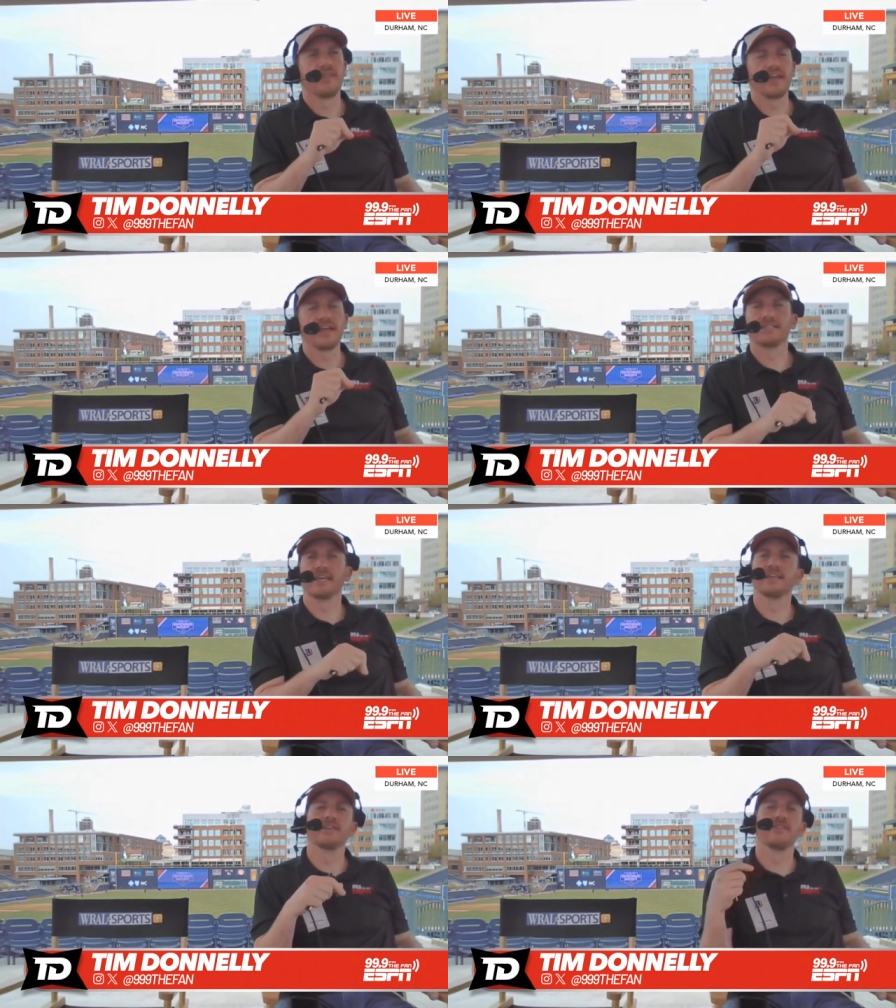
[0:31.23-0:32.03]
than they
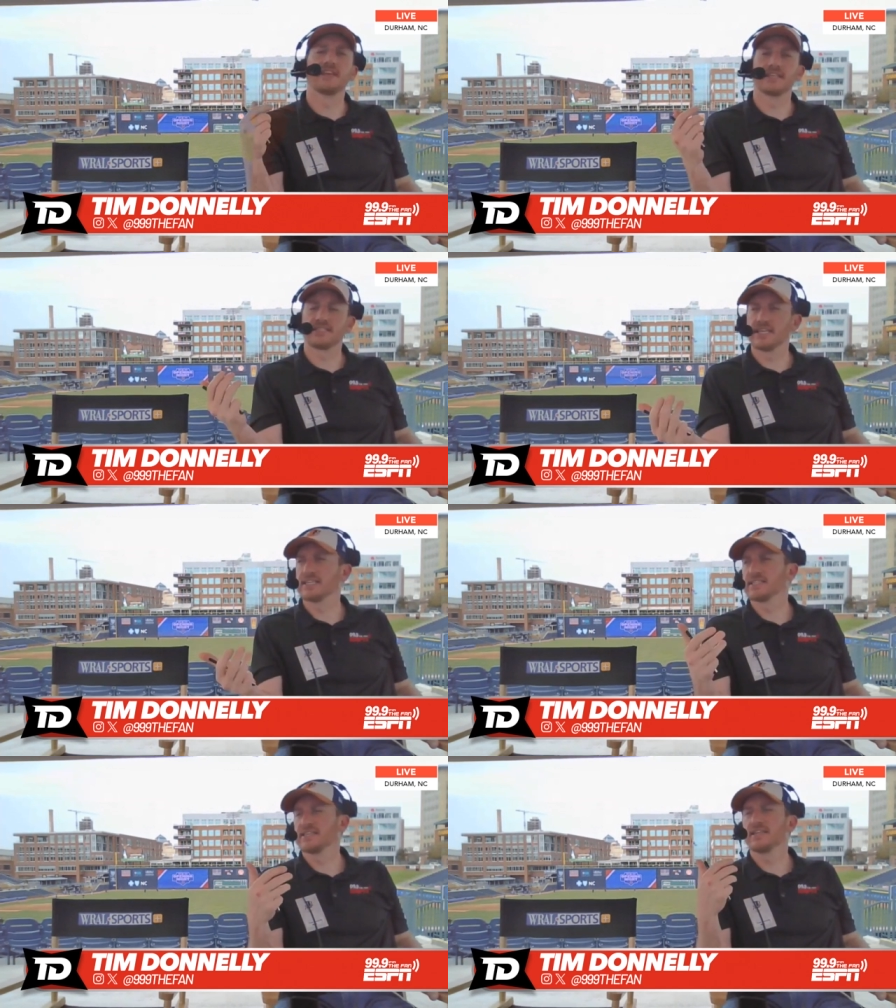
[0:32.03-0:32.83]
did this
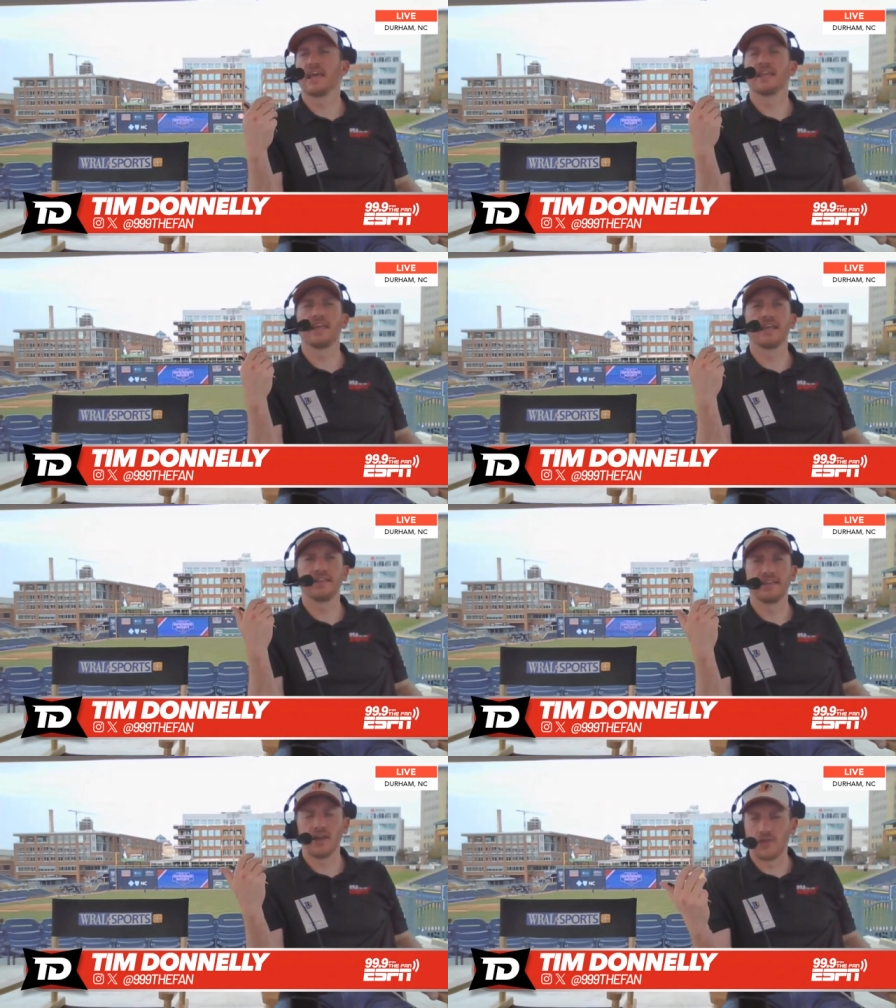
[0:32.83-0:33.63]
season and,
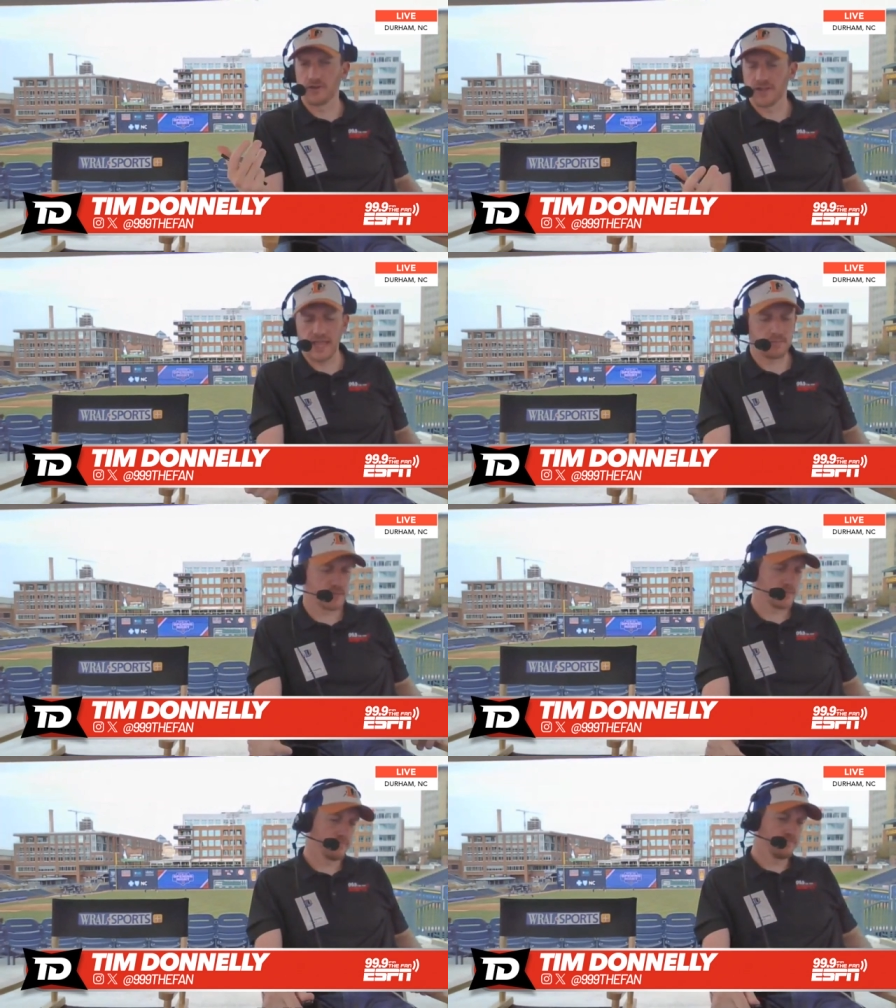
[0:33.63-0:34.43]
and in other
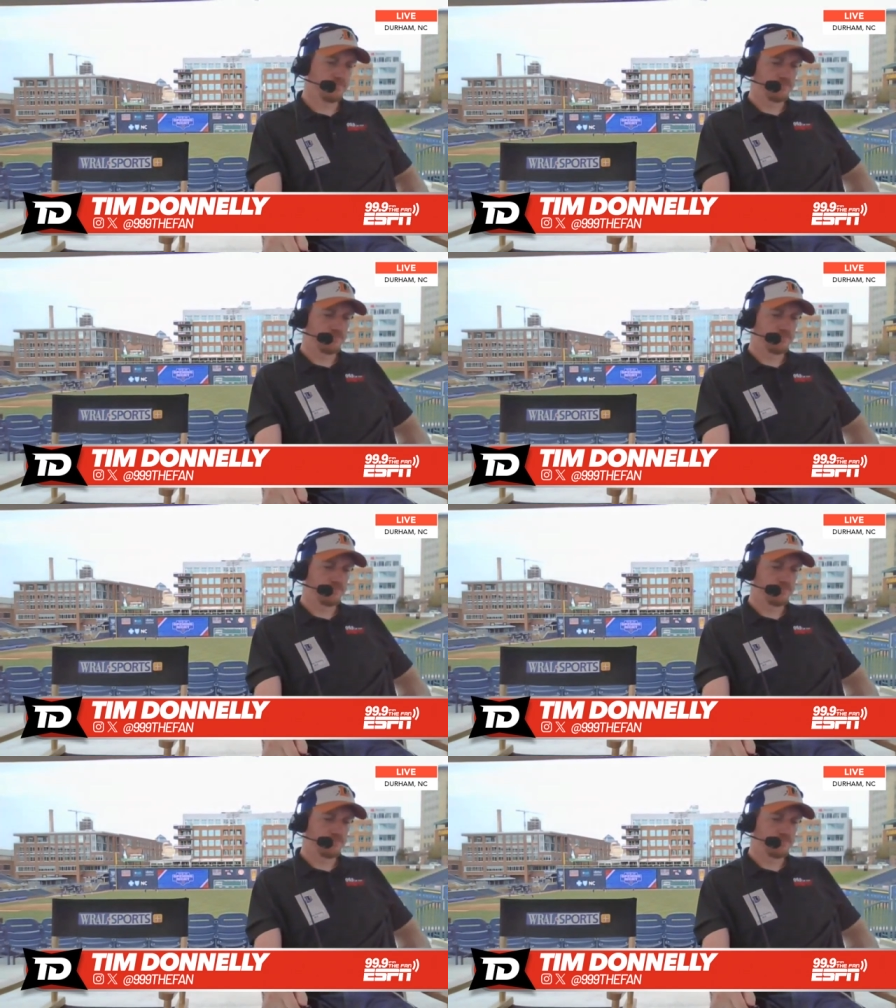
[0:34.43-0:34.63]
games.